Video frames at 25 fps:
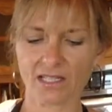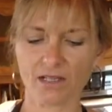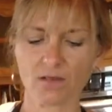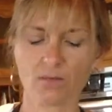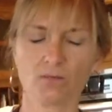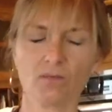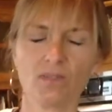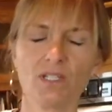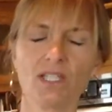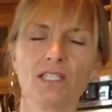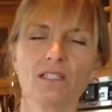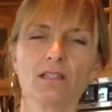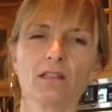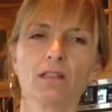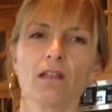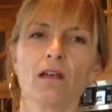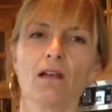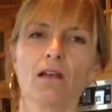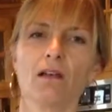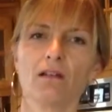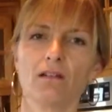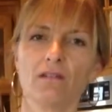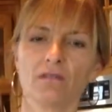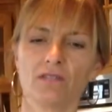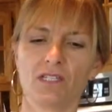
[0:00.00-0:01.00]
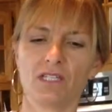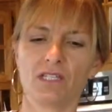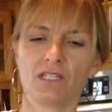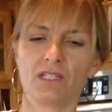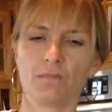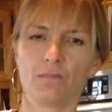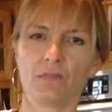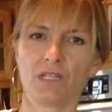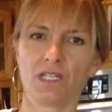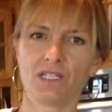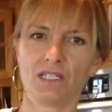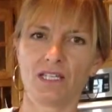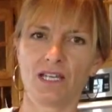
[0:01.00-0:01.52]
and we love this
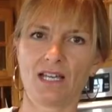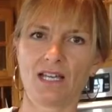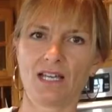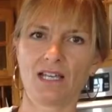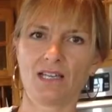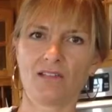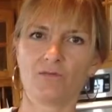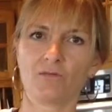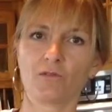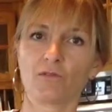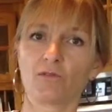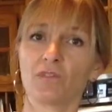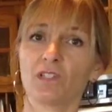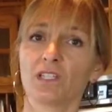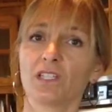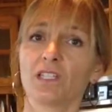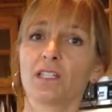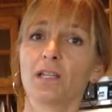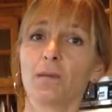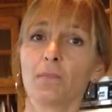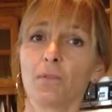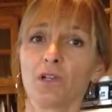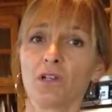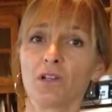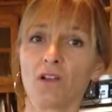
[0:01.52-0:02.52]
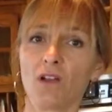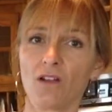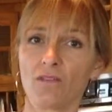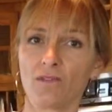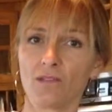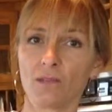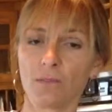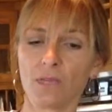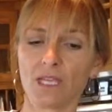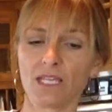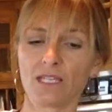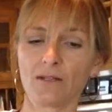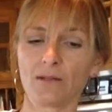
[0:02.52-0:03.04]
big guy for filling up our coffee
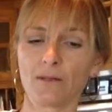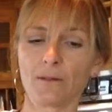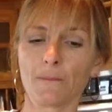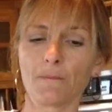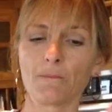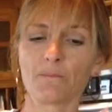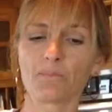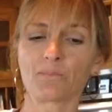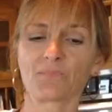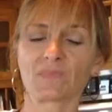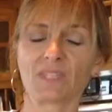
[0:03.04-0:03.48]
maker